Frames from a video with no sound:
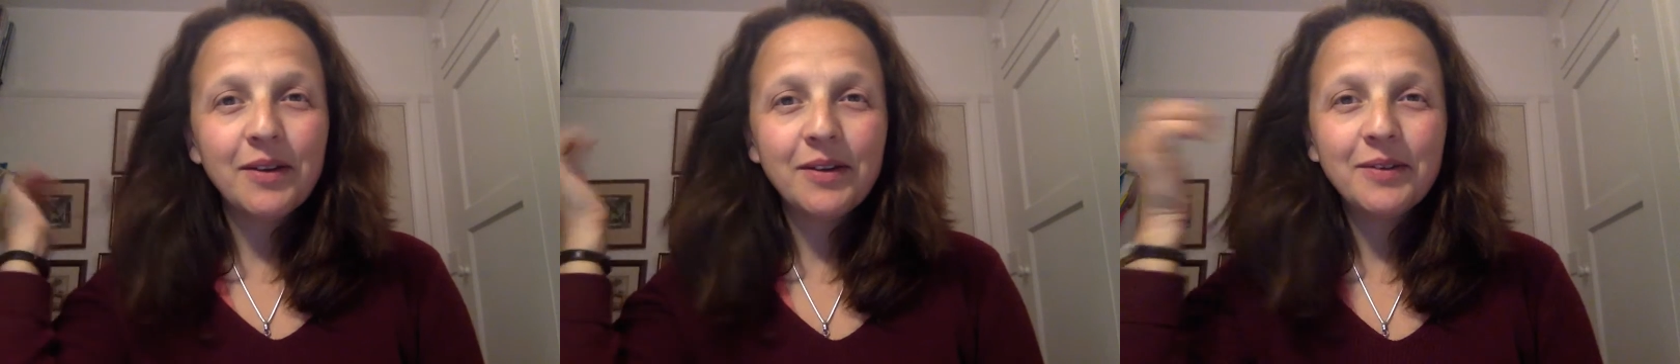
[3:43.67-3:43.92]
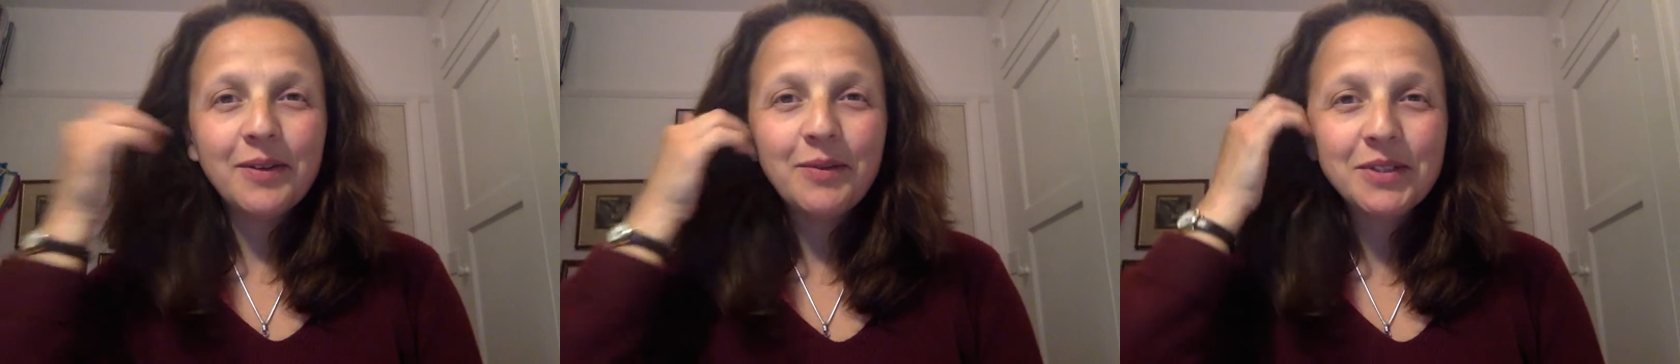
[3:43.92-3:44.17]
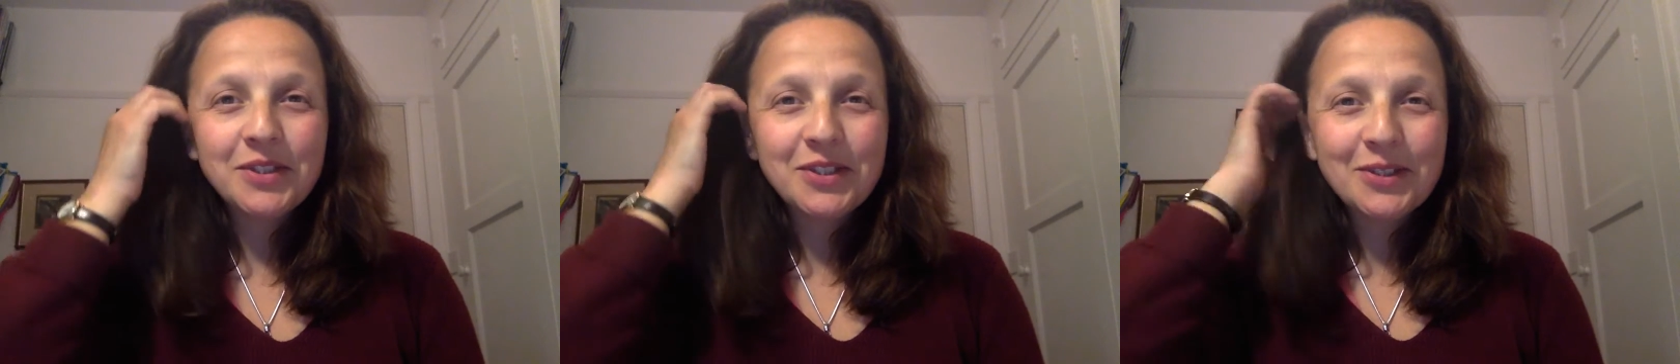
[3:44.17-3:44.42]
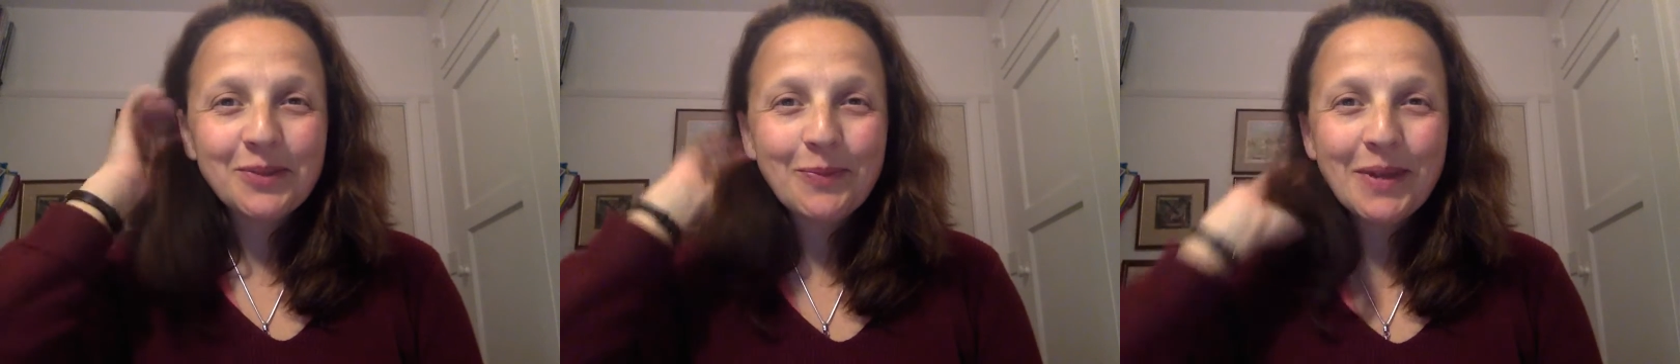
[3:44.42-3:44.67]
Oh, he was
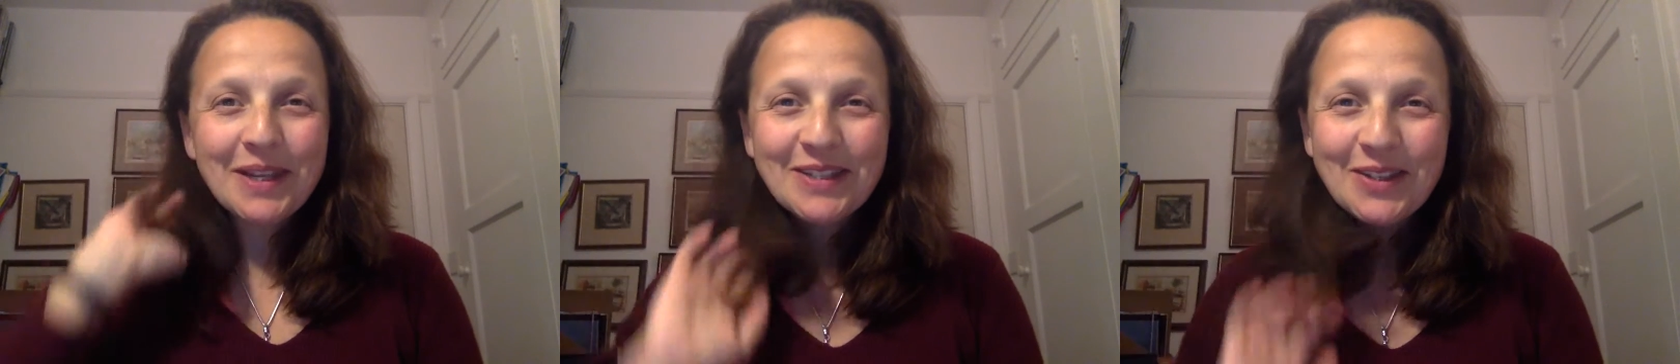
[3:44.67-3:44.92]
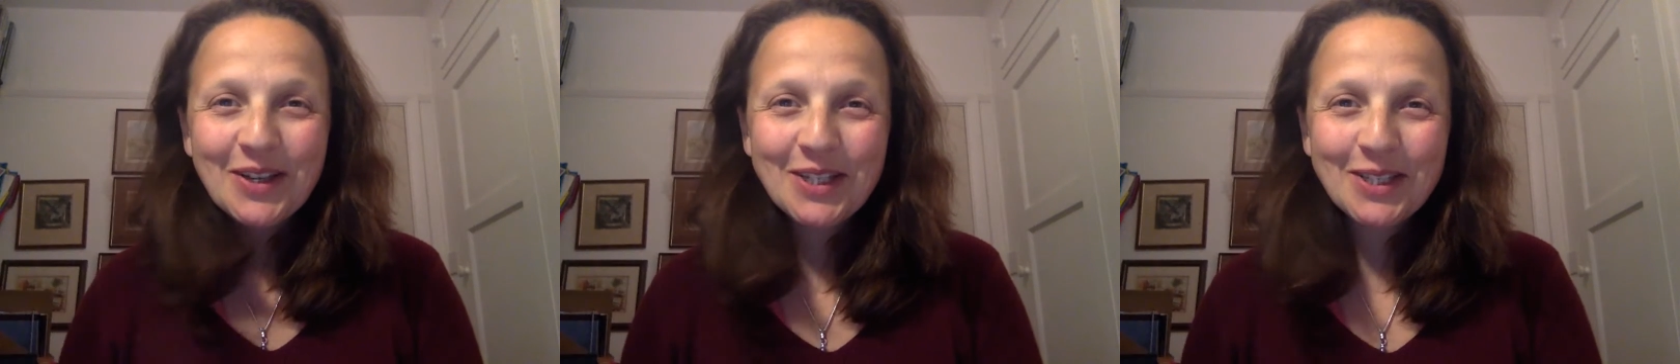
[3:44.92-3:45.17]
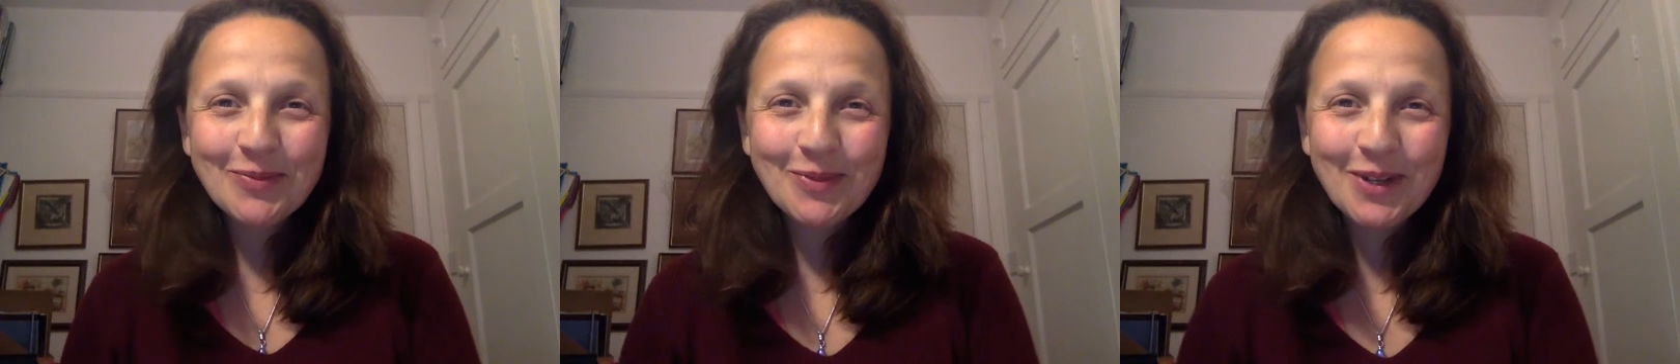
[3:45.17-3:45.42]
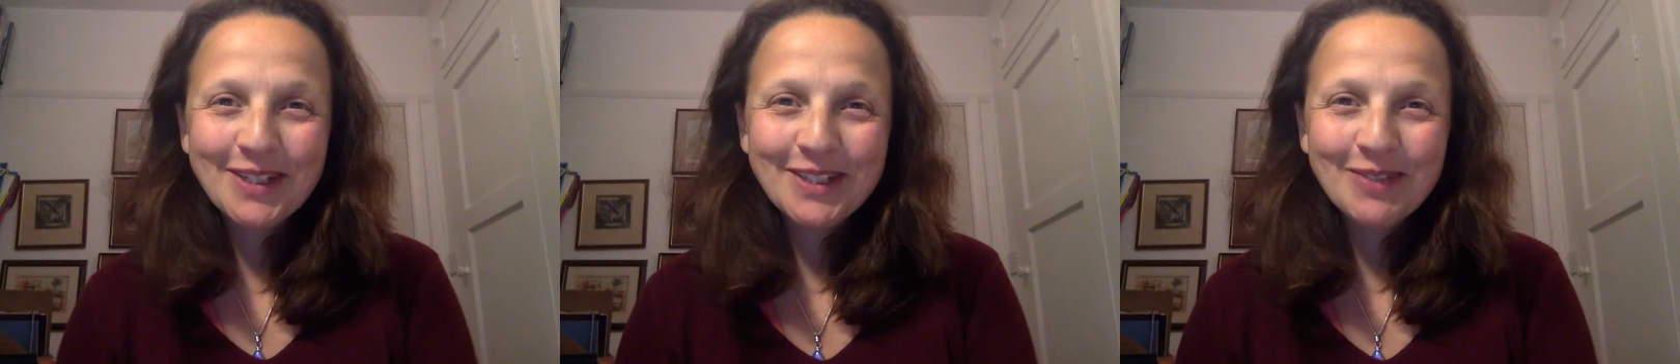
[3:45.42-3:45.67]
just a bit
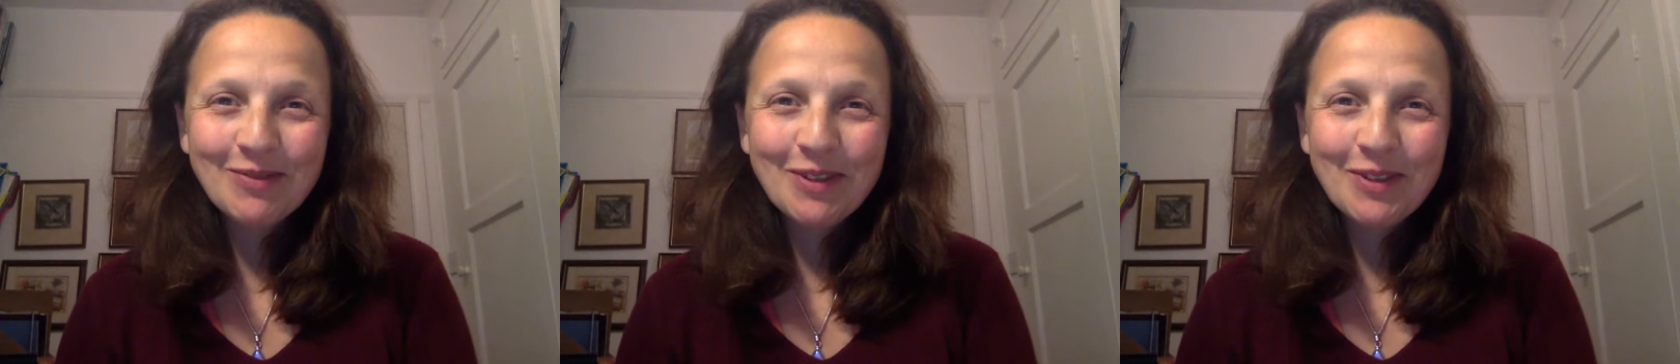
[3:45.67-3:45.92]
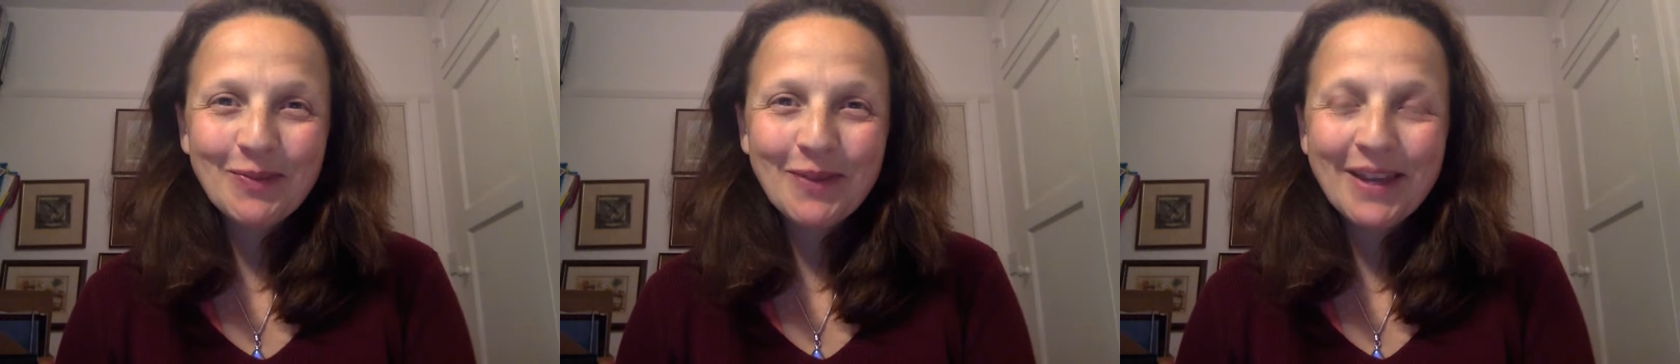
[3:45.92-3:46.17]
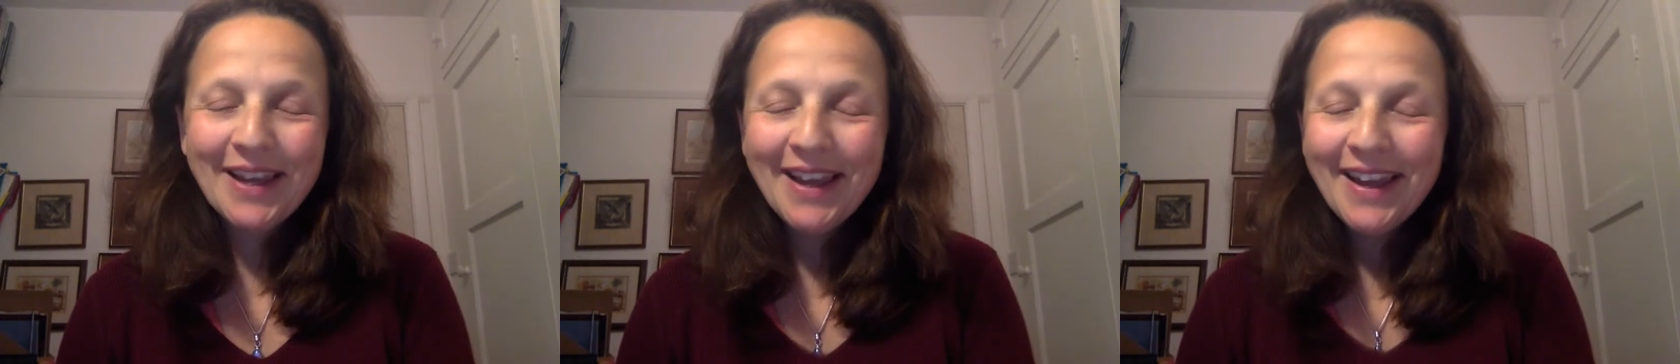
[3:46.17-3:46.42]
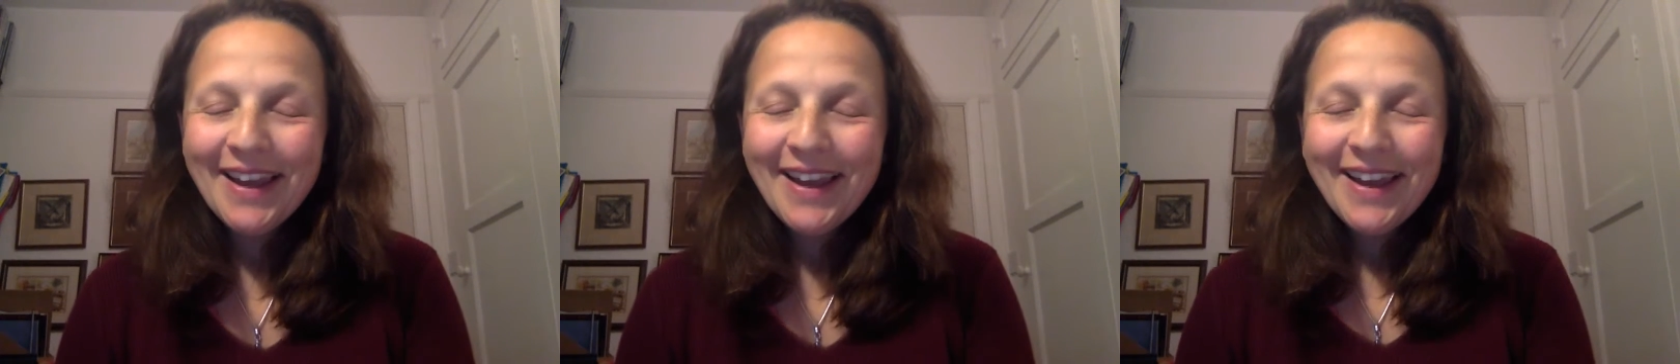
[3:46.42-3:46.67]
exasperated with me
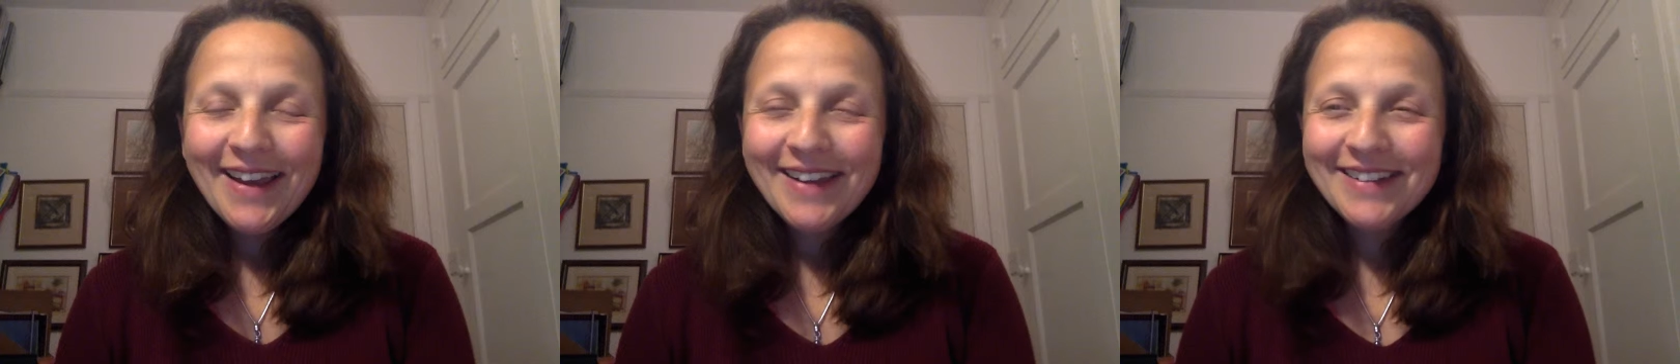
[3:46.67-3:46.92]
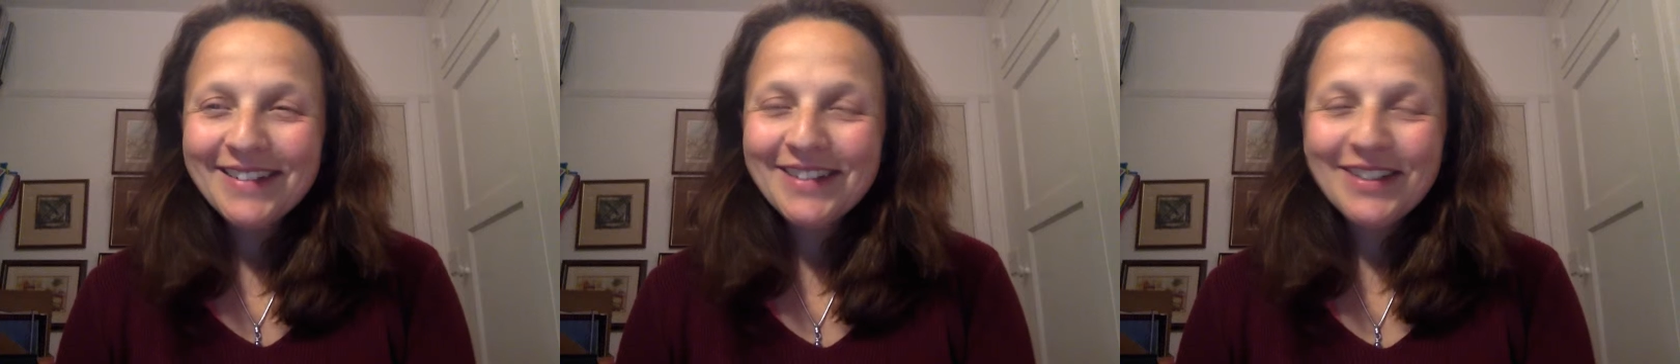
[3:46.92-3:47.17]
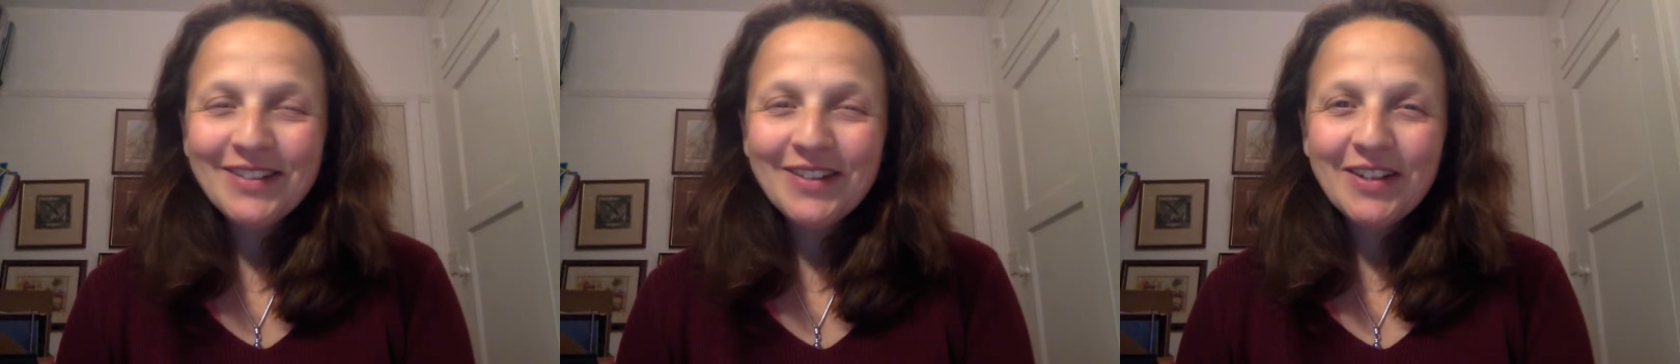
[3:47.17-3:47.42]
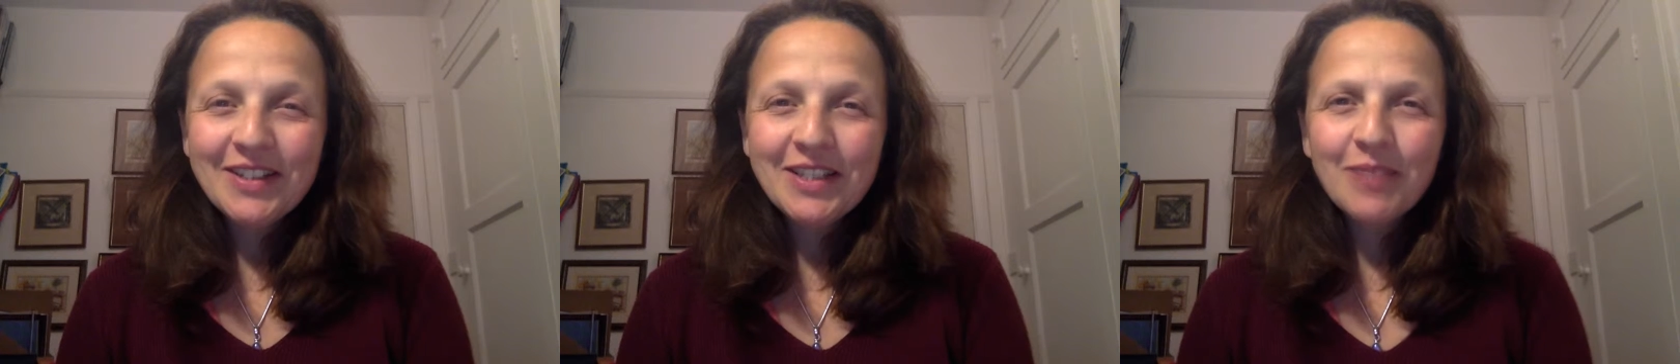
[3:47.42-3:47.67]
and turned
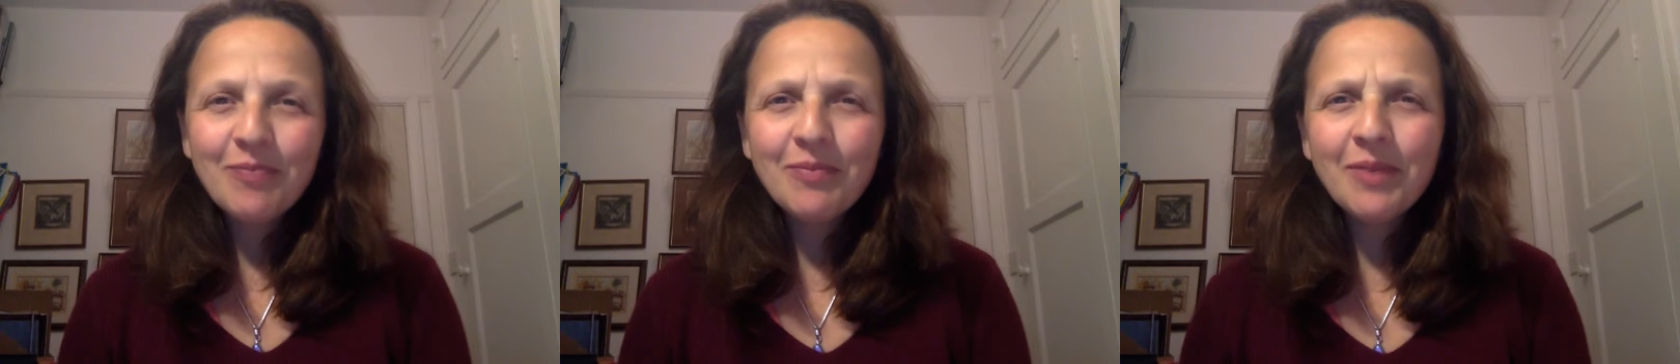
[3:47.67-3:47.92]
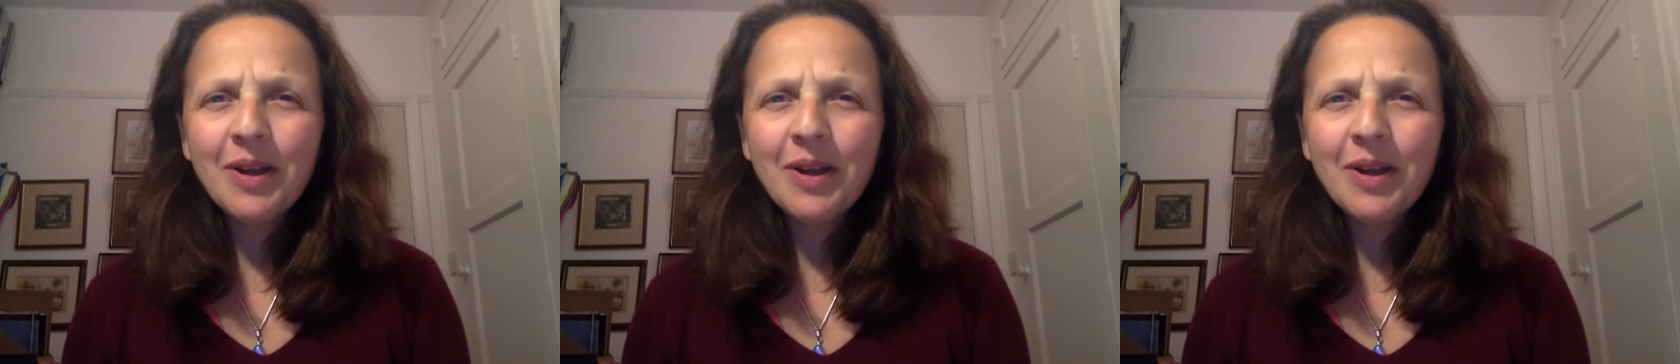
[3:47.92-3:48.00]
around and said,